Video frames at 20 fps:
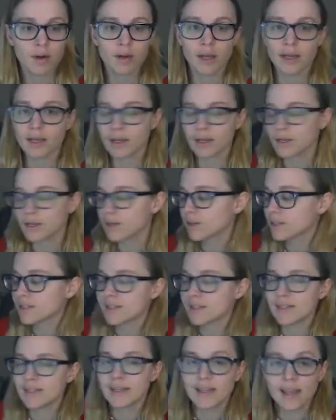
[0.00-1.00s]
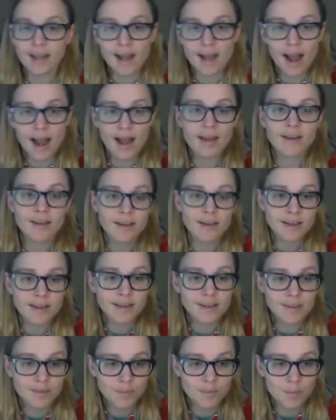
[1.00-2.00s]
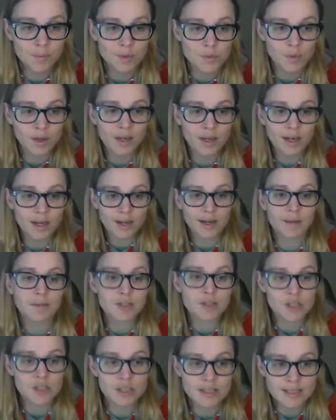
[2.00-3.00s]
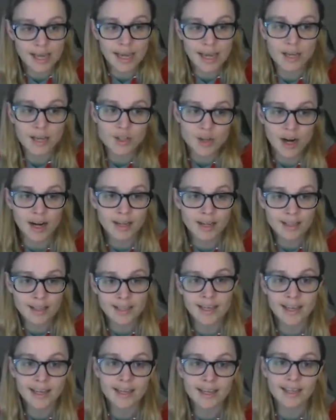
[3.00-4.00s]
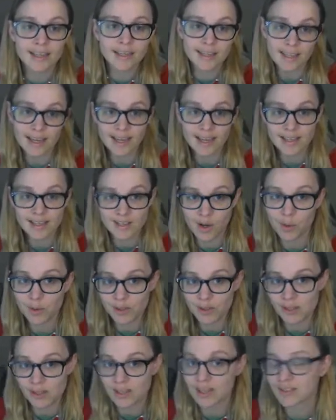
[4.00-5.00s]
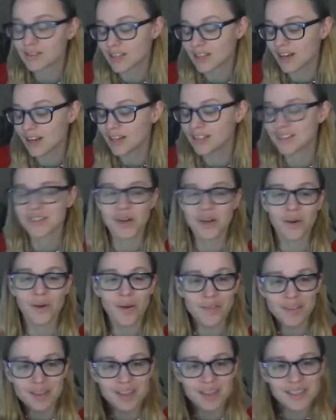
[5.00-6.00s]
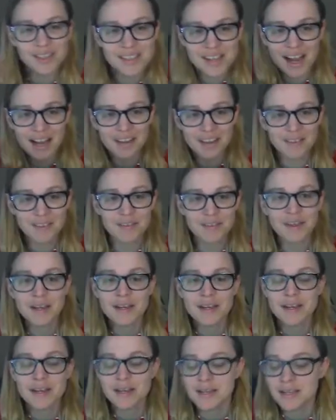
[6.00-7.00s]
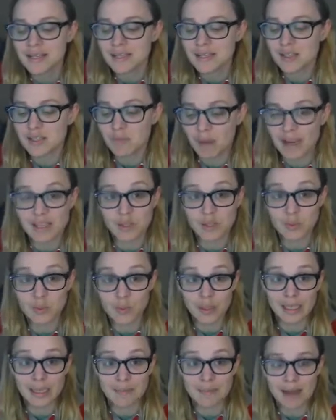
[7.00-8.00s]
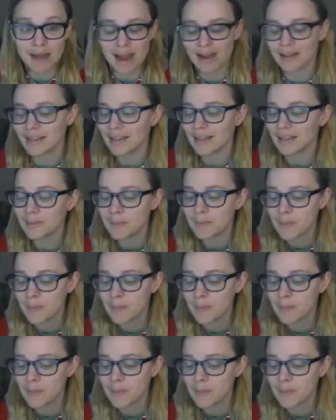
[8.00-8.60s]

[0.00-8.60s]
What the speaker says: Like, you can see, like, I was working on commissions and trying to get Inktober stuff done, so everything's kind of spaced really badly.